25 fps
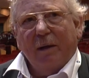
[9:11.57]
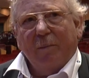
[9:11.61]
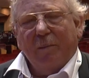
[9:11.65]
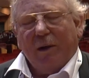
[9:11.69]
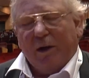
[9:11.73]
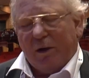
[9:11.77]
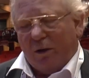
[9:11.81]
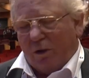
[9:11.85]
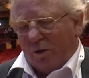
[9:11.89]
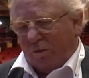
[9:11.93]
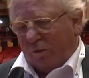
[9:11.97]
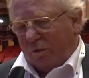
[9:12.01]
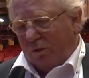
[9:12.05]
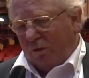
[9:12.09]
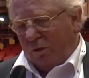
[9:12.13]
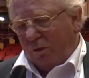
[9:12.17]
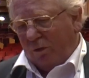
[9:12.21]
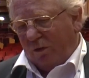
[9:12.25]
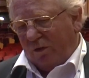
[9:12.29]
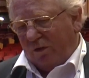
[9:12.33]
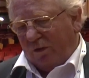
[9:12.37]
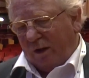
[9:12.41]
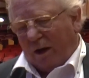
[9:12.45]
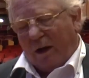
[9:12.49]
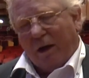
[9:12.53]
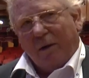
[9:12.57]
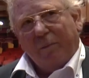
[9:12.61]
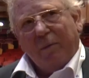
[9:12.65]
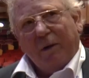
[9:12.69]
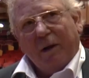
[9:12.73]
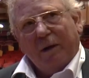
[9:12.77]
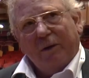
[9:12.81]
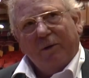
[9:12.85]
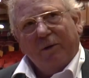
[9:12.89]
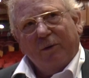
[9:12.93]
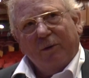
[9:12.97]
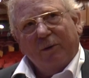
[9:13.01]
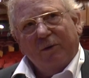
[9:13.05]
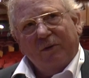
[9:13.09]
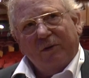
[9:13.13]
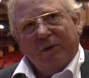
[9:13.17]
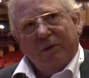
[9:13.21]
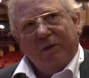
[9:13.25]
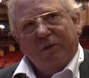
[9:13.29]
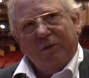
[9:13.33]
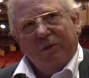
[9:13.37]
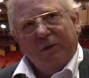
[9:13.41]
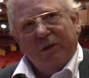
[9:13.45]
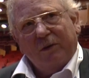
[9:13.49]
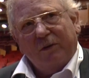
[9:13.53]
but of two stellar black holes
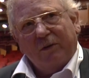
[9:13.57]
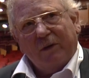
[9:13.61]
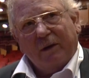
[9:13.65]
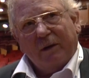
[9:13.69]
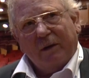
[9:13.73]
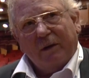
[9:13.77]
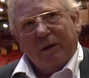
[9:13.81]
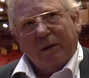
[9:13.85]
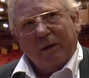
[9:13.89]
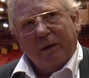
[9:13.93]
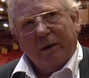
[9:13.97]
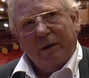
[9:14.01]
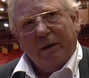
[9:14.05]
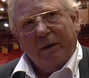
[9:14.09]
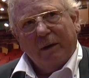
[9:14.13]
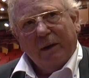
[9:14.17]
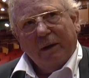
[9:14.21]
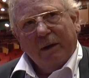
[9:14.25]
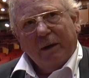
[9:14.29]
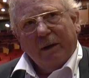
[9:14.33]
into each other.